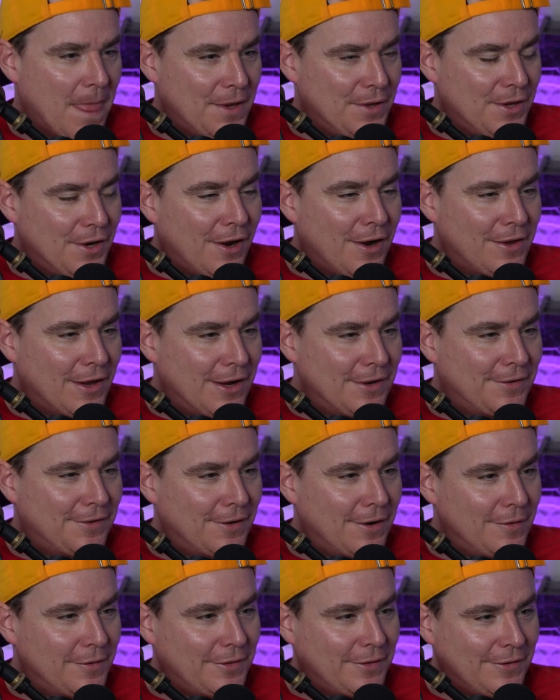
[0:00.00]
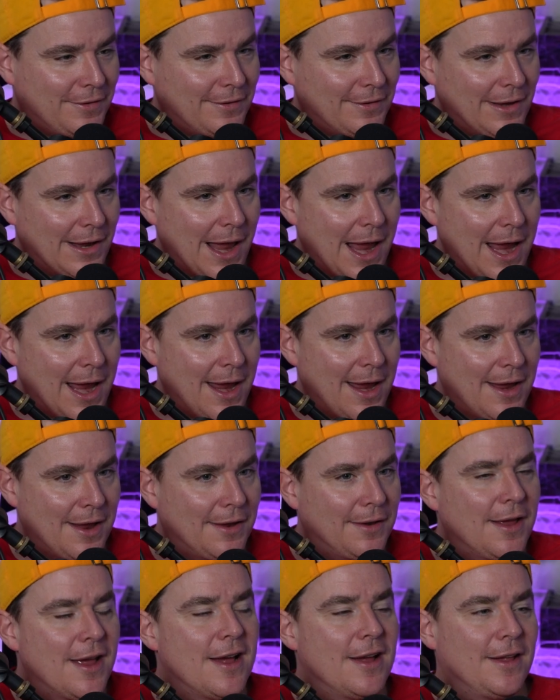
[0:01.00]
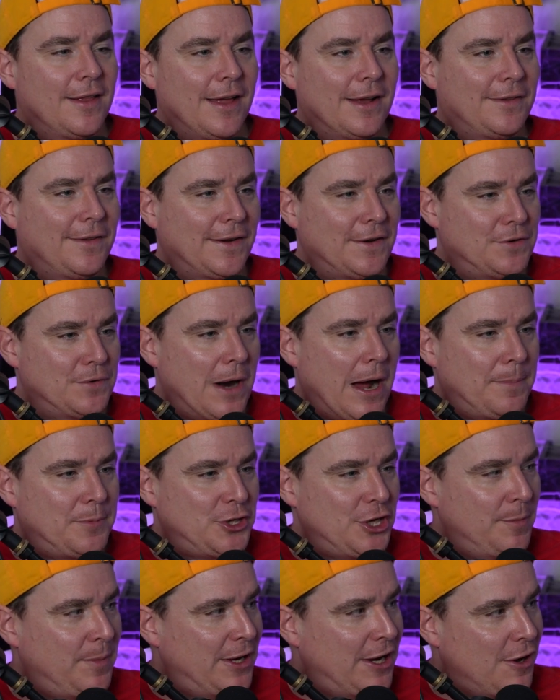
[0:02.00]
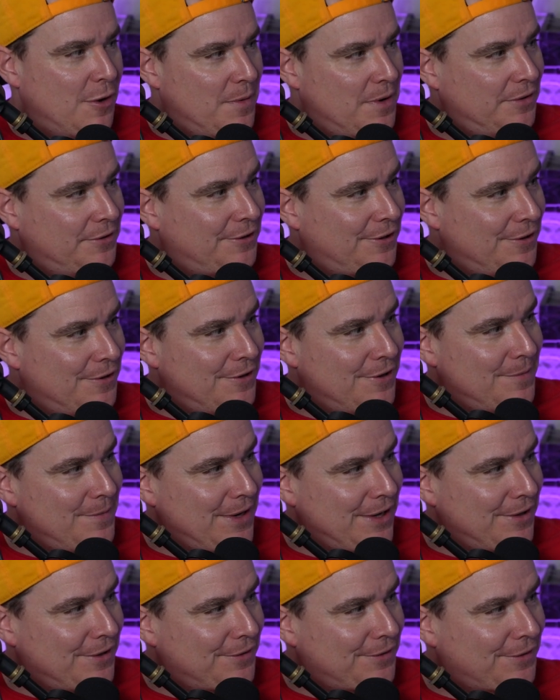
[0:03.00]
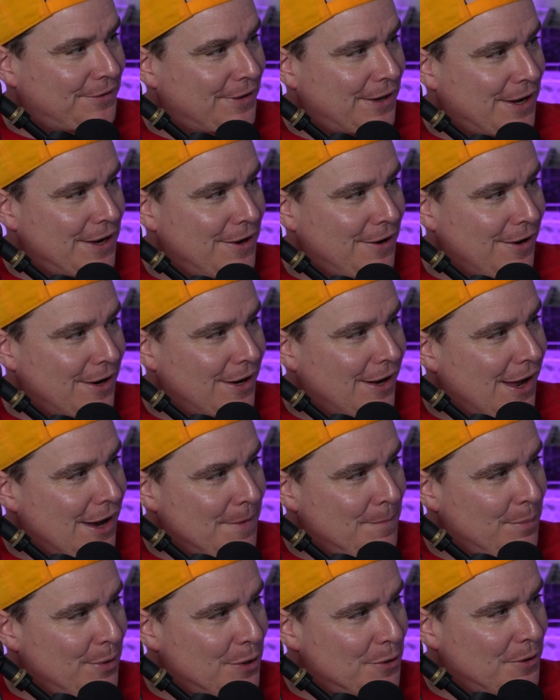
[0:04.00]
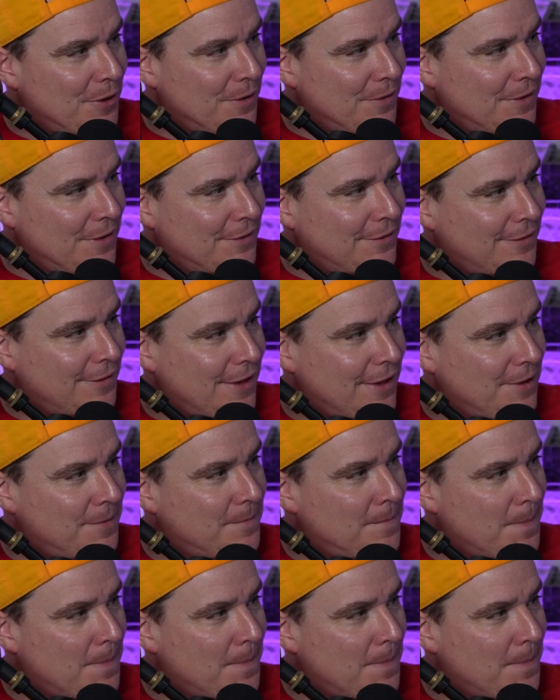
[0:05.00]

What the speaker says: The online service is just like that's like drop shipping almost. You know what I mean? There's just like an online broker that's like,